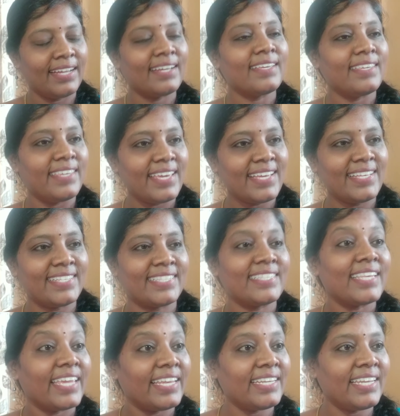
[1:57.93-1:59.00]
Yes,
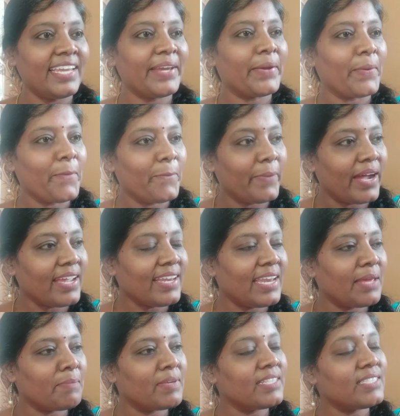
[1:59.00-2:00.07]
indeed, my
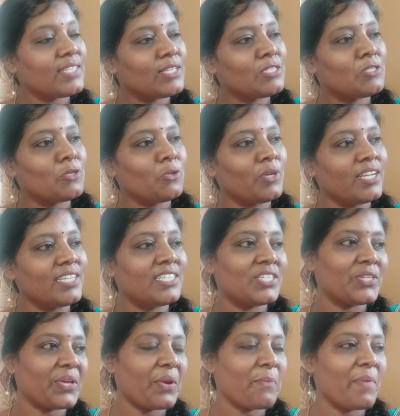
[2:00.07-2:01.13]
name is Suraj
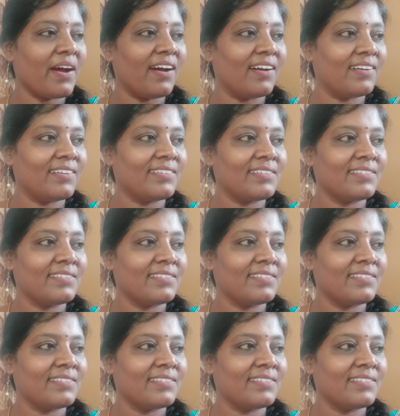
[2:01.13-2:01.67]
Sharma.